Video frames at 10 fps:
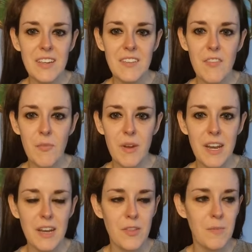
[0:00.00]
Everybody
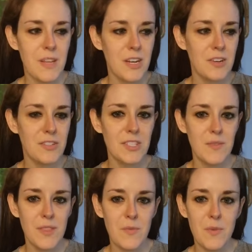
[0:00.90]
another minute or two
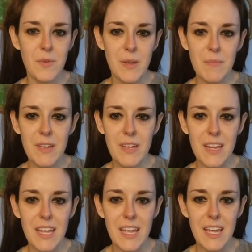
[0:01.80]
and then we will get you
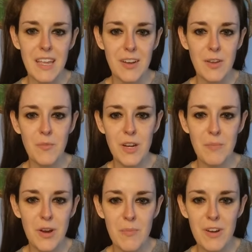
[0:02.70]
again. Good morning,
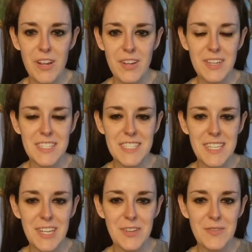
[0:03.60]
Barbara. Good to
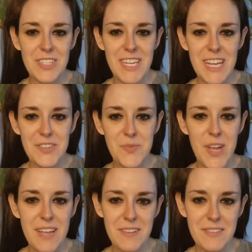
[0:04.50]
see you today as
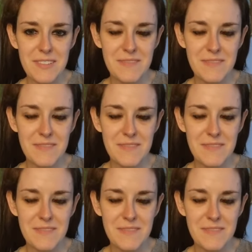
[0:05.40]
well.